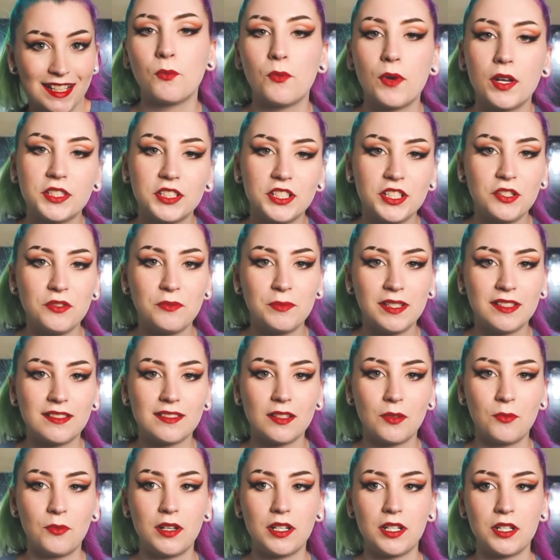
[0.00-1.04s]
Whether you be
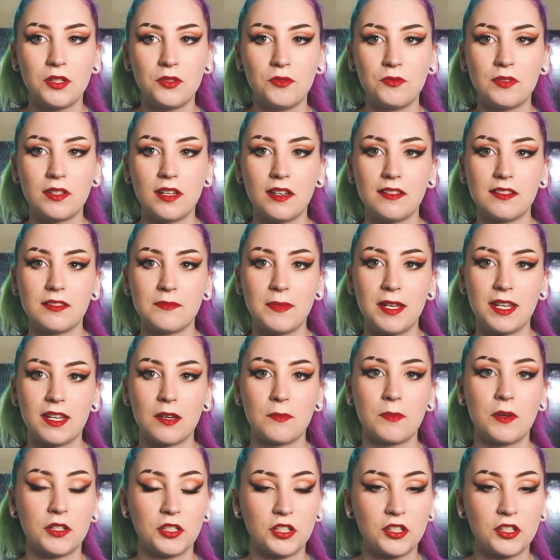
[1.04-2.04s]
someone who does makeup on